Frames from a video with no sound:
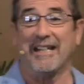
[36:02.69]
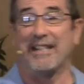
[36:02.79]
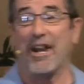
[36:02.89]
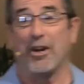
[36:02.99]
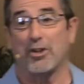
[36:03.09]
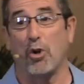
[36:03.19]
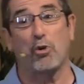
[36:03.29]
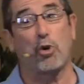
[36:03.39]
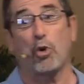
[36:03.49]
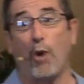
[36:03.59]
that are so
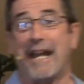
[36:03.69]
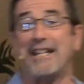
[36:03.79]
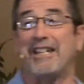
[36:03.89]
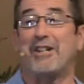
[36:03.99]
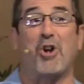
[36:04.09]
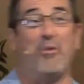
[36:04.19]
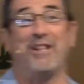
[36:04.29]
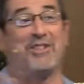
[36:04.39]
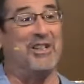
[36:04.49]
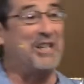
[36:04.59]
crazy
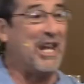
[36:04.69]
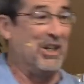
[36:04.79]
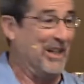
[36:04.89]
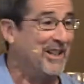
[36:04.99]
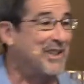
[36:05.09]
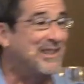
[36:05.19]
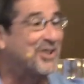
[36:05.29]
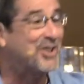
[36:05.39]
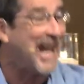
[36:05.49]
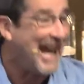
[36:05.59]
coincidental, it's
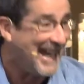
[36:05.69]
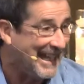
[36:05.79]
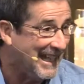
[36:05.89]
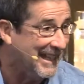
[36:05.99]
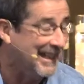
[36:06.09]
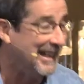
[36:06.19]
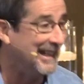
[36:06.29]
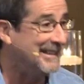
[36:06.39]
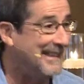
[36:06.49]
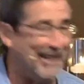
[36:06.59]
insane
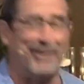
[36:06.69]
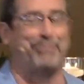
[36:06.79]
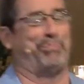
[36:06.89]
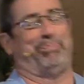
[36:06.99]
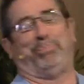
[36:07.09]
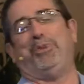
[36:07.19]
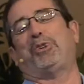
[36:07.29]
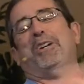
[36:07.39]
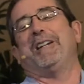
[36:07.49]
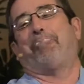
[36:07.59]
you
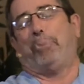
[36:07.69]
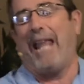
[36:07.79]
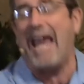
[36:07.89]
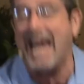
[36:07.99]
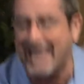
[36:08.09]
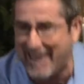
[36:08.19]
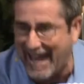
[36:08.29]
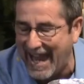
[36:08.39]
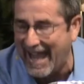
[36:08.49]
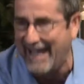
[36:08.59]
couldn't have planned
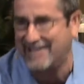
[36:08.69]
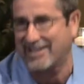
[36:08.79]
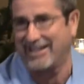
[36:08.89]
that.